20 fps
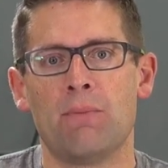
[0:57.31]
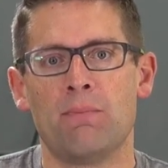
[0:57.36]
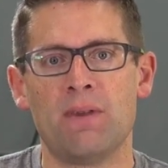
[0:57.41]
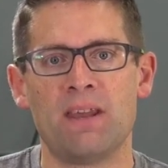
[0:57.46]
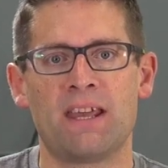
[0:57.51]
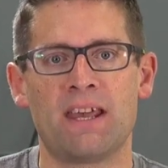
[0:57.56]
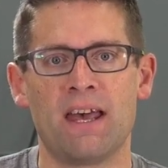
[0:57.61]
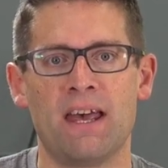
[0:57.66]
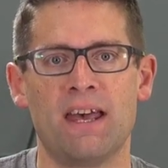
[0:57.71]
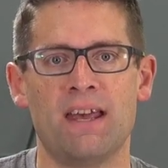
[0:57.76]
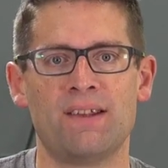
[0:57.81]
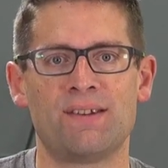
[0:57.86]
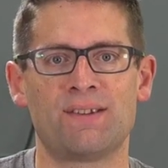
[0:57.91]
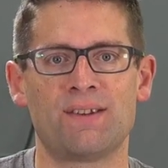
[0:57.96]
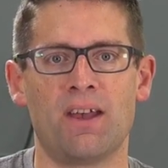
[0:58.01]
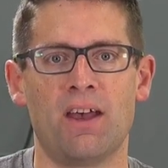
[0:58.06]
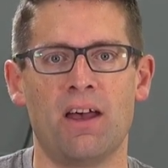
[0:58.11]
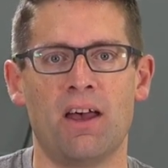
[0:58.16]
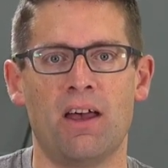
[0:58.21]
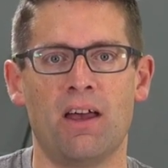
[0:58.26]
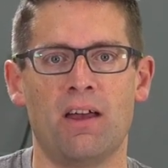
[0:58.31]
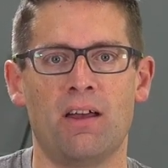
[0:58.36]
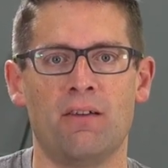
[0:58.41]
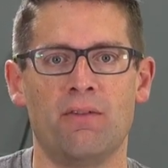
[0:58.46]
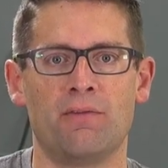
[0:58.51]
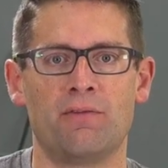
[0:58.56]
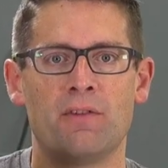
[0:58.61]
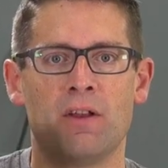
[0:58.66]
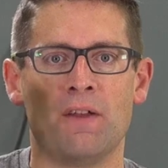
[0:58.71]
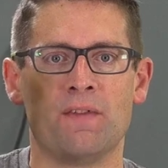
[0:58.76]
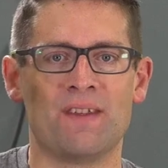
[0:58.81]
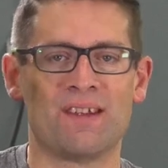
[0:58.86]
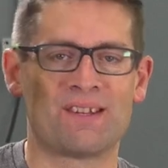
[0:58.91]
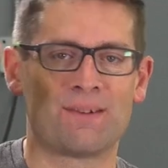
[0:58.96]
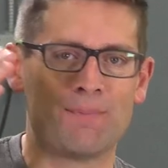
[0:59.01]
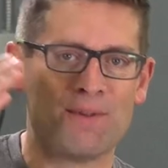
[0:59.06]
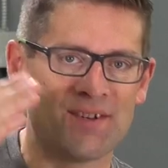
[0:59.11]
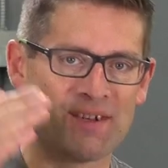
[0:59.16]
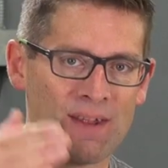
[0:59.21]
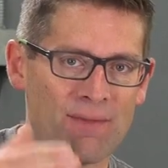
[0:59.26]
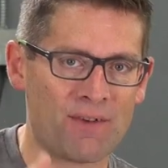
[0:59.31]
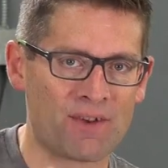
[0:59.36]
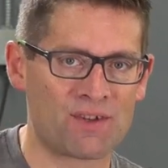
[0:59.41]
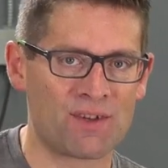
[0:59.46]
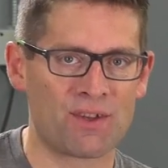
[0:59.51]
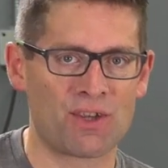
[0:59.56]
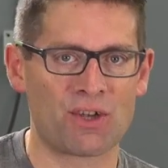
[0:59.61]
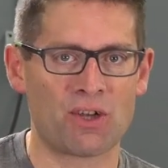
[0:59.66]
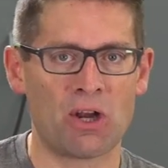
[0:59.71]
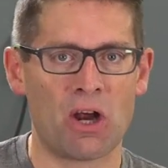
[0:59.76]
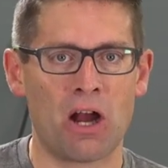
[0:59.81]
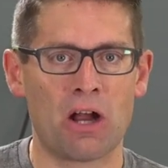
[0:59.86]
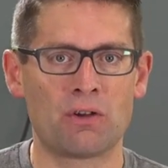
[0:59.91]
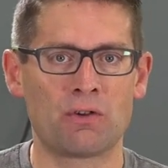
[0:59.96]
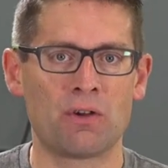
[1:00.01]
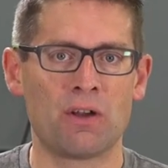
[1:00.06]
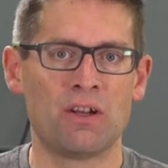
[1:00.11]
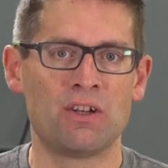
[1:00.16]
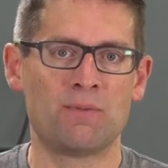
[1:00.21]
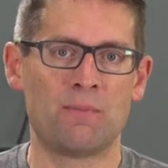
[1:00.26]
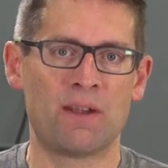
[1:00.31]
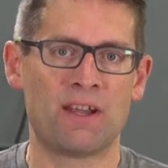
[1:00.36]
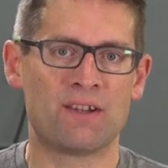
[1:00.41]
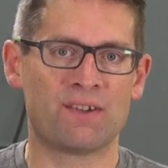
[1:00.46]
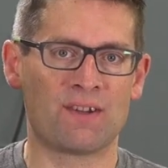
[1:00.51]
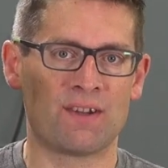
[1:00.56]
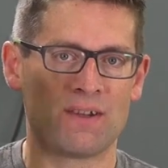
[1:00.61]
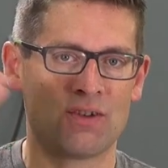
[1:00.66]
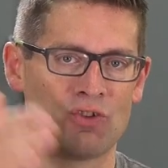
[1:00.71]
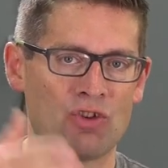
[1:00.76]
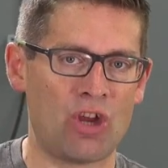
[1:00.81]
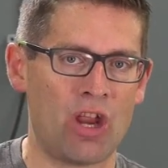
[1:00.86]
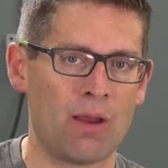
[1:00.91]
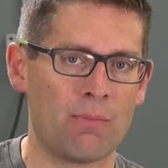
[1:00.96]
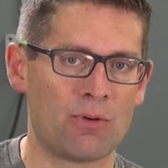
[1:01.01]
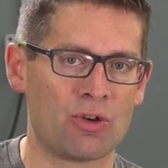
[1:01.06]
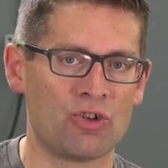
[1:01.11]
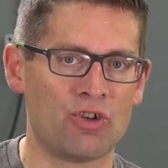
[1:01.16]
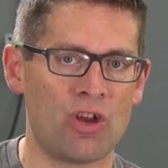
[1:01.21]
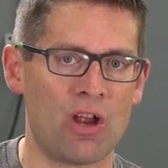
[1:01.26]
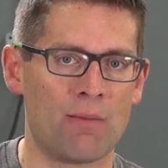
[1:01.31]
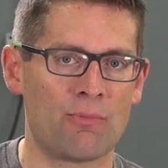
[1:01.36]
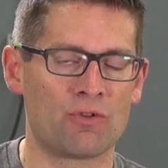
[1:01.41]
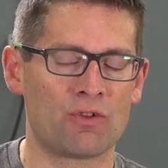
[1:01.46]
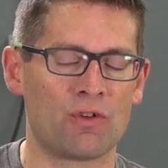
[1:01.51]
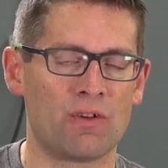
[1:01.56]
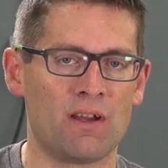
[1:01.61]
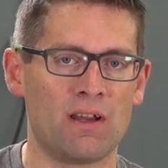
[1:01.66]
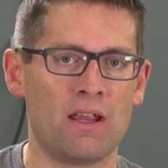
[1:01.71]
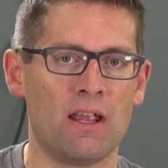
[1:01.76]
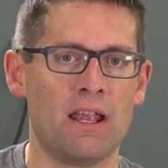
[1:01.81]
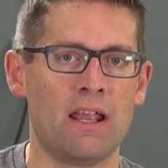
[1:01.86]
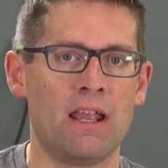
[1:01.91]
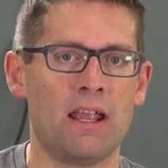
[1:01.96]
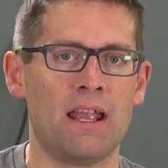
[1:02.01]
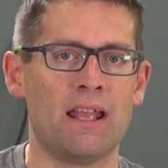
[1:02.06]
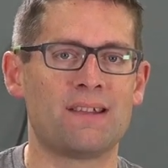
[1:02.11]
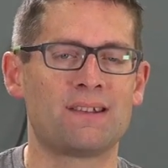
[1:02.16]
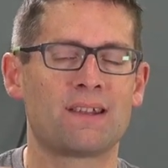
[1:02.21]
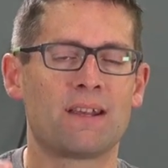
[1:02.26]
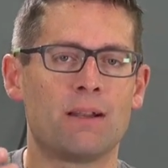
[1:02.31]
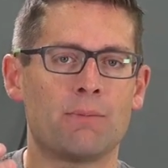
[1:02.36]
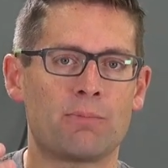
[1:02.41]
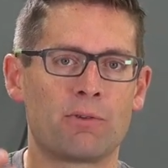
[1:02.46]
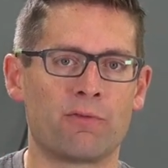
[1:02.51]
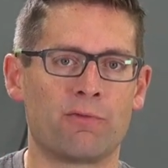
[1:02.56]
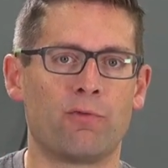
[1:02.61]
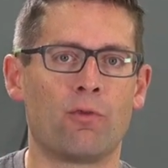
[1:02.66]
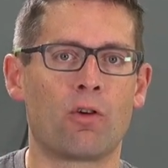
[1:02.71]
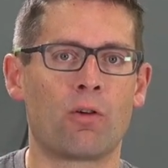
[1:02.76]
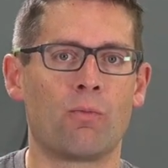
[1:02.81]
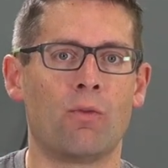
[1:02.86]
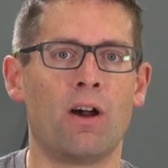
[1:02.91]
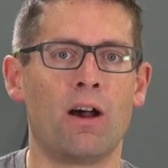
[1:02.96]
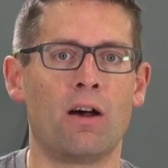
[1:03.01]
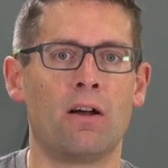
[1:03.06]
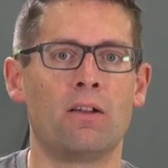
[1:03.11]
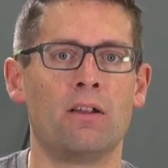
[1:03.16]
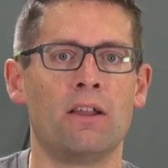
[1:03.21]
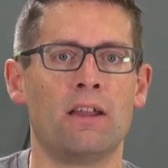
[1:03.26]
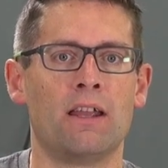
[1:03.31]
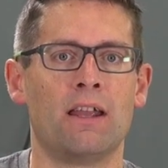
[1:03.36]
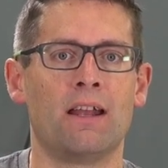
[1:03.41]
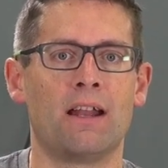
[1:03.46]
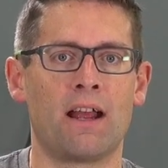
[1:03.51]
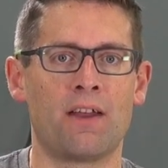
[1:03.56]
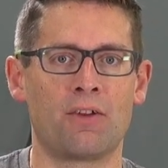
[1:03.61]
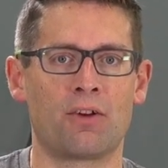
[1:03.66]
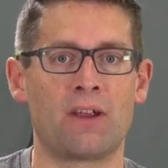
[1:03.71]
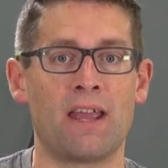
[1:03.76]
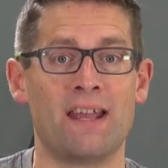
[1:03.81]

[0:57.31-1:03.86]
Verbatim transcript: because of the specifics of the cartridge, because of the chamber geometry, it's going to perform well in either